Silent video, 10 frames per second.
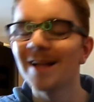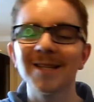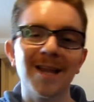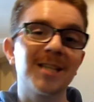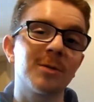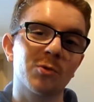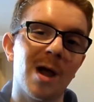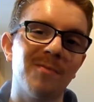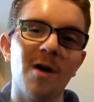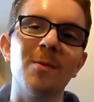Like,
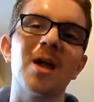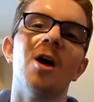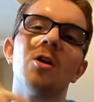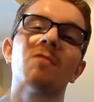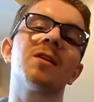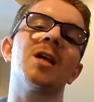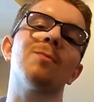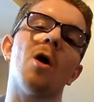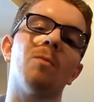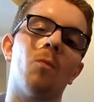subscribe, follow me. Don't forget to keep
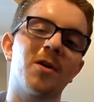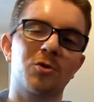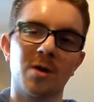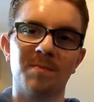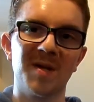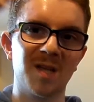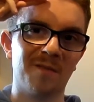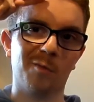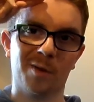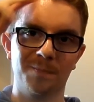calm, watch the screen. Peace out,
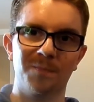everyone.